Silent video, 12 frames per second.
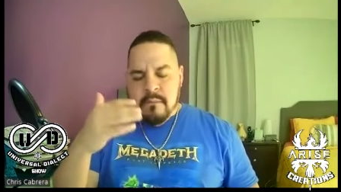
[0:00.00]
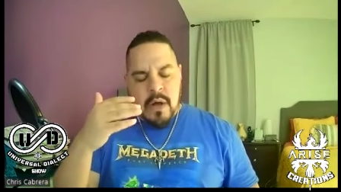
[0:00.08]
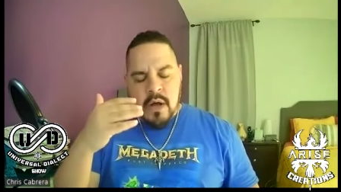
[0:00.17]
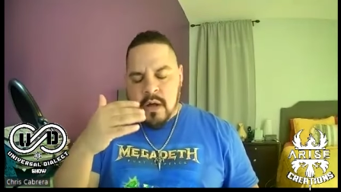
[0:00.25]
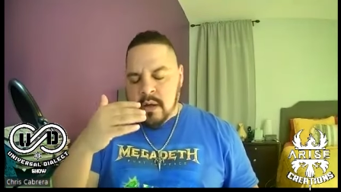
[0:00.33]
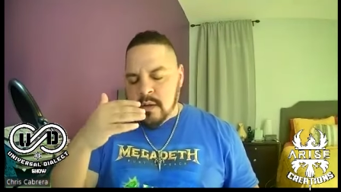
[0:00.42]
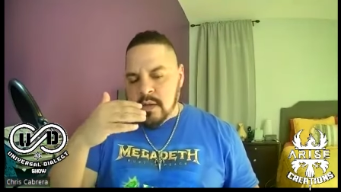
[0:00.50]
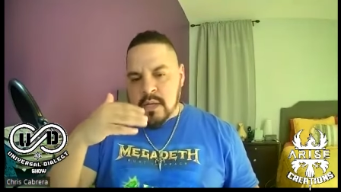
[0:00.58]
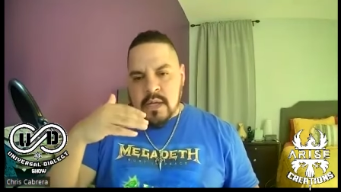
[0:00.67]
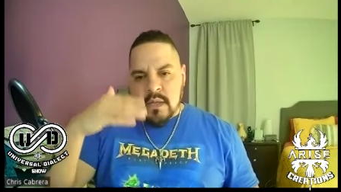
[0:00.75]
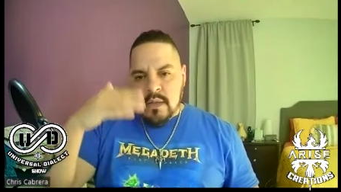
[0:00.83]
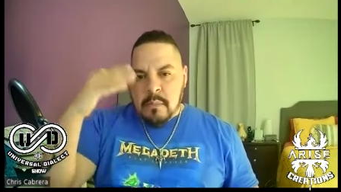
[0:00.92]
Uh,
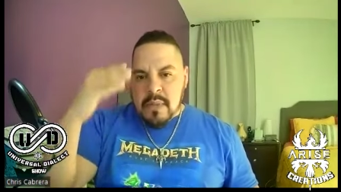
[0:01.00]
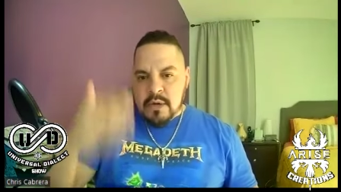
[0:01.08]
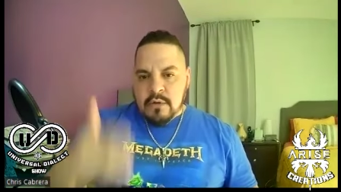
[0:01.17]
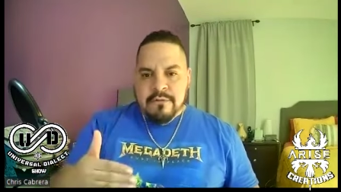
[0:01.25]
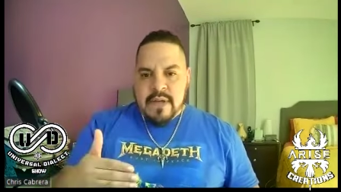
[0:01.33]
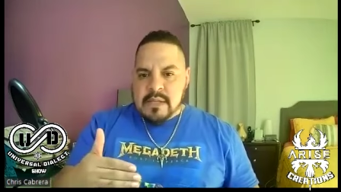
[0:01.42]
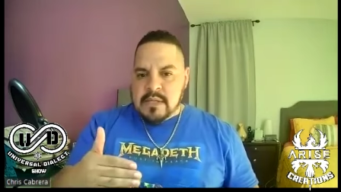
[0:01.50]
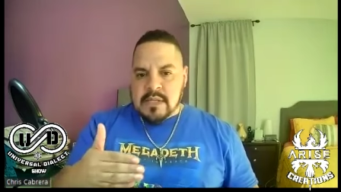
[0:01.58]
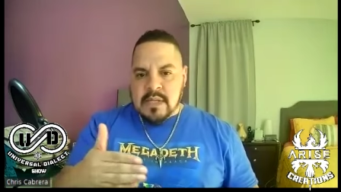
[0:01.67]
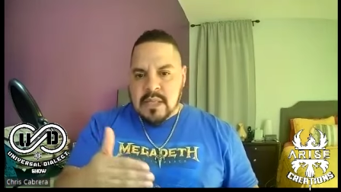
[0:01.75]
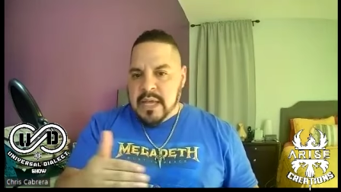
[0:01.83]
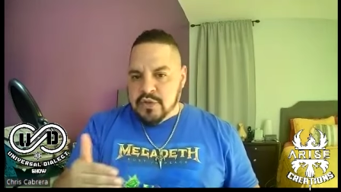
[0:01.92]
the middle fence
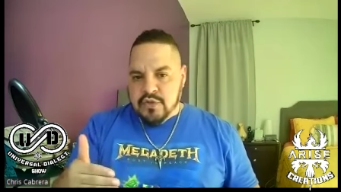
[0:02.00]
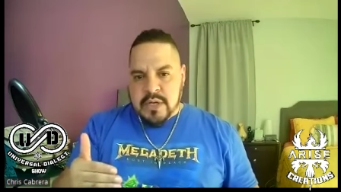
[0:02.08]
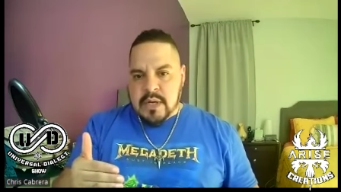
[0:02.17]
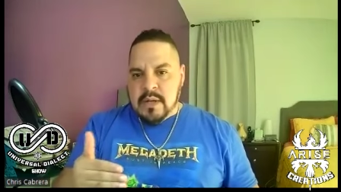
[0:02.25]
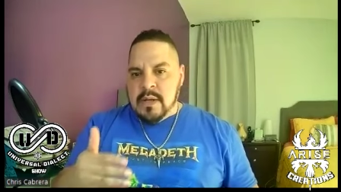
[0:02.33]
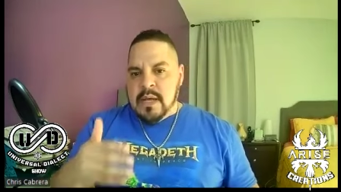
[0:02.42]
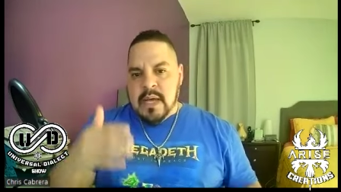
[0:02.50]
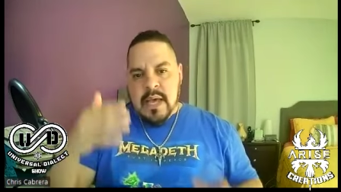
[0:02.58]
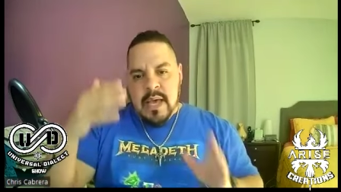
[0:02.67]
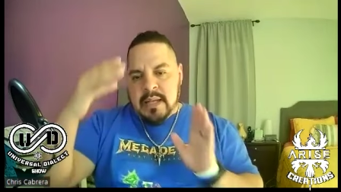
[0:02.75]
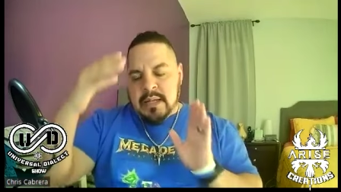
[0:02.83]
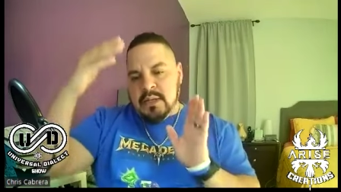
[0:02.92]
is electric,
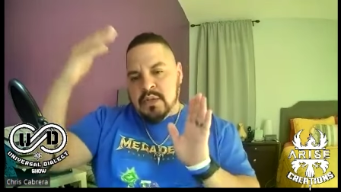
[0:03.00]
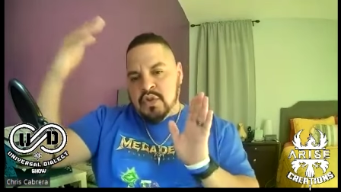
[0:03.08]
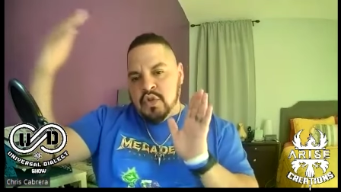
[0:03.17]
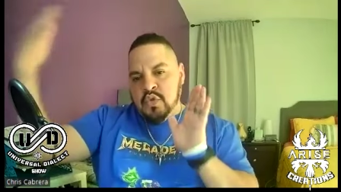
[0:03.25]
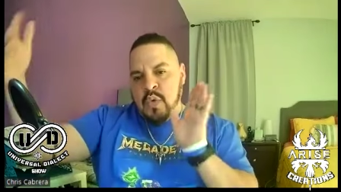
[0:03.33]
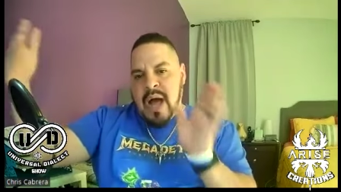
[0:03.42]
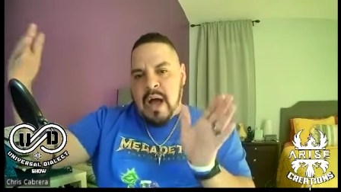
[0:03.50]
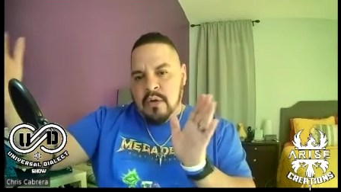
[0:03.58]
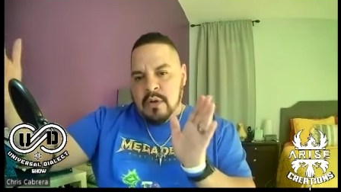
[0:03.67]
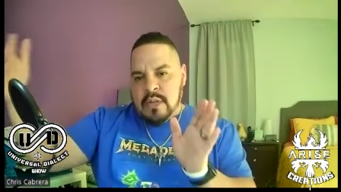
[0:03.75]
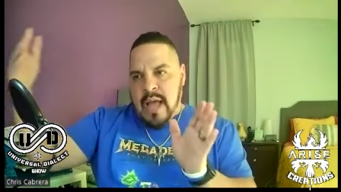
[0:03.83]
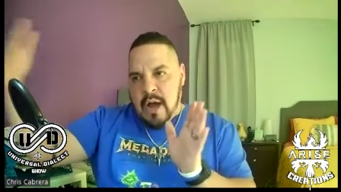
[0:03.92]
and then the two
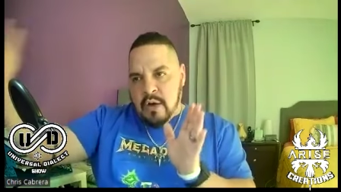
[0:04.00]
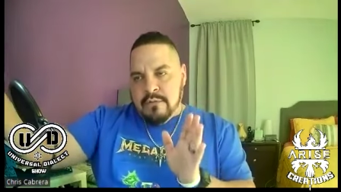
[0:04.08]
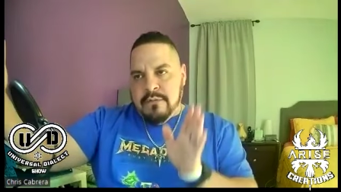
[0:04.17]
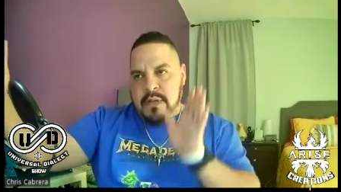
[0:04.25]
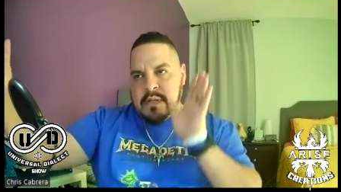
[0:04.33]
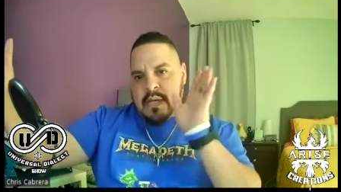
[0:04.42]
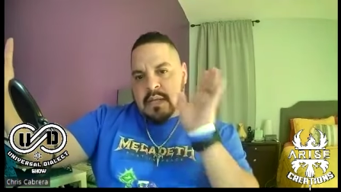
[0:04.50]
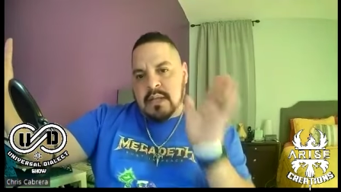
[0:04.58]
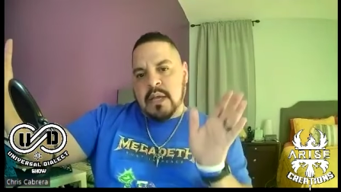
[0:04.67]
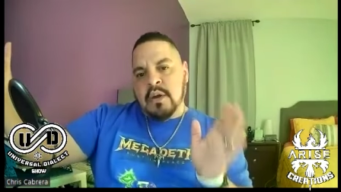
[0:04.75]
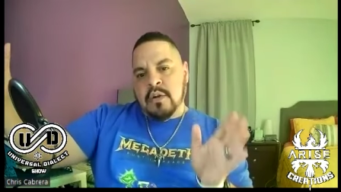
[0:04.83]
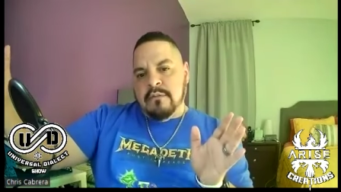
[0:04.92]
out the outer fence and
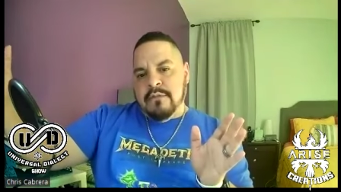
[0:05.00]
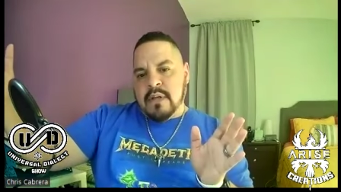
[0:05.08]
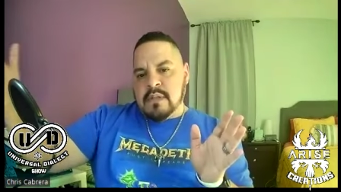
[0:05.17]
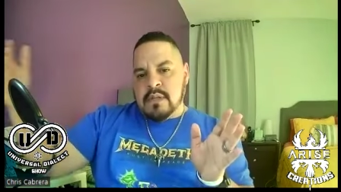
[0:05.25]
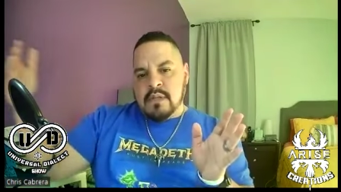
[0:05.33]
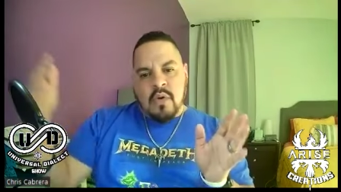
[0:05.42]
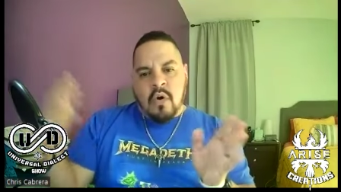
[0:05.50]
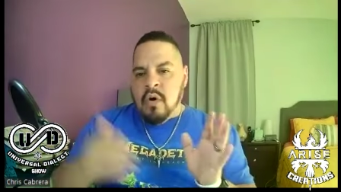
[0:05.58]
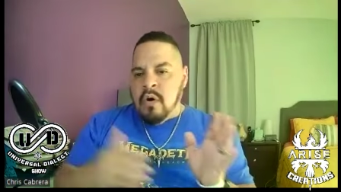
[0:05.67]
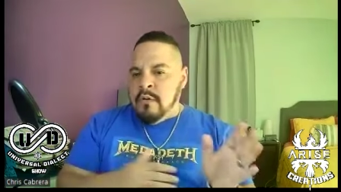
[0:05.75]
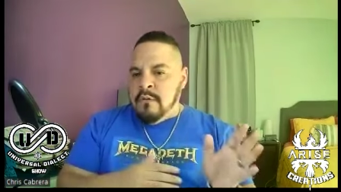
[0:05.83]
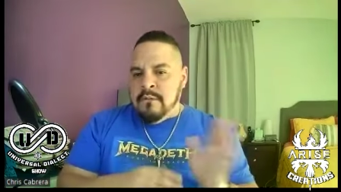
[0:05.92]
the inner fence is
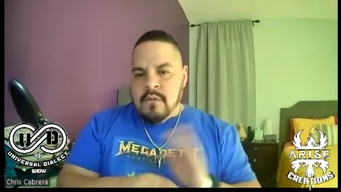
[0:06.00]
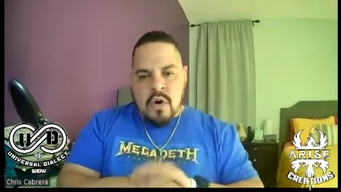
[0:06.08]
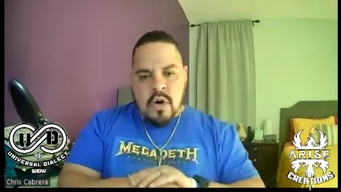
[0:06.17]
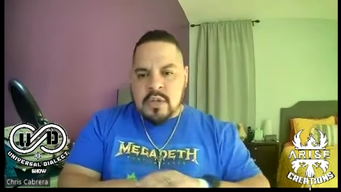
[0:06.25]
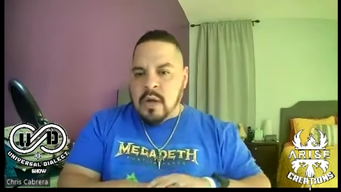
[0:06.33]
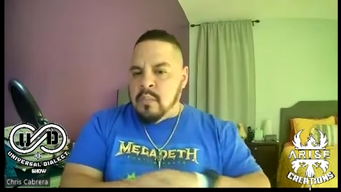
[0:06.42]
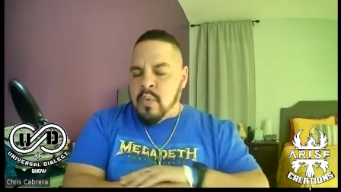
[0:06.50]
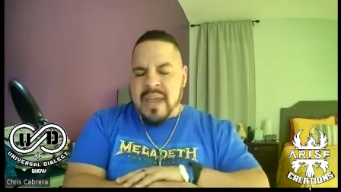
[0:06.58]
all hooked up